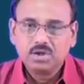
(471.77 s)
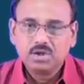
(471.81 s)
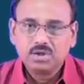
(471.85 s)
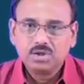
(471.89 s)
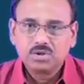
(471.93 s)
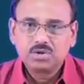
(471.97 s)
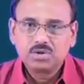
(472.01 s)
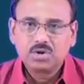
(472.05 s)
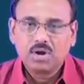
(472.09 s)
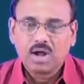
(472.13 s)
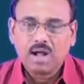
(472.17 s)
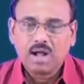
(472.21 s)

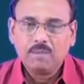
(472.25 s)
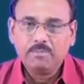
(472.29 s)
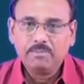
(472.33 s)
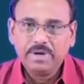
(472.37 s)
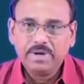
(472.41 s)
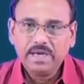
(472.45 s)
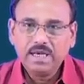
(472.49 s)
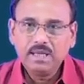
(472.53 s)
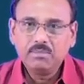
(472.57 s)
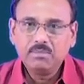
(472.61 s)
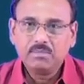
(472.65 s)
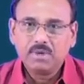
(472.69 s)
So, a
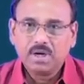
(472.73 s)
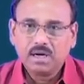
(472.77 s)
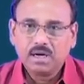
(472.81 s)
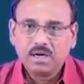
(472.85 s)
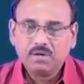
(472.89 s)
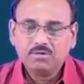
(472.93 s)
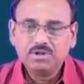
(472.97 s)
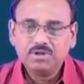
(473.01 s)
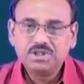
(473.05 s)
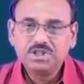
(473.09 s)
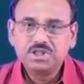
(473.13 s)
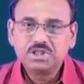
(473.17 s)
minima
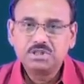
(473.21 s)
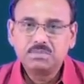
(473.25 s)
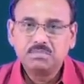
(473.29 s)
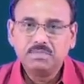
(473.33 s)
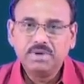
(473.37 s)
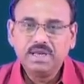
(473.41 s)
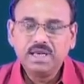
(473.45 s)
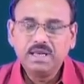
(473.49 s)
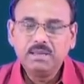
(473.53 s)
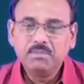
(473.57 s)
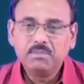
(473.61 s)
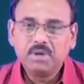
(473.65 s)
which is
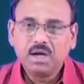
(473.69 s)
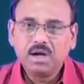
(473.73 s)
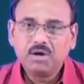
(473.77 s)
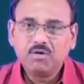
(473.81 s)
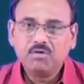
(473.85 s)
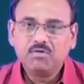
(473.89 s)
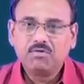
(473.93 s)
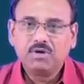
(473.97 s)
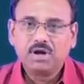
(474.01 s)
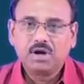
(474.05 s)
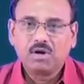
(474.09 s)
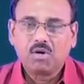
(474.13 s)
minima
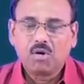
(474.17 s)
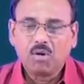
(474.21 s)
over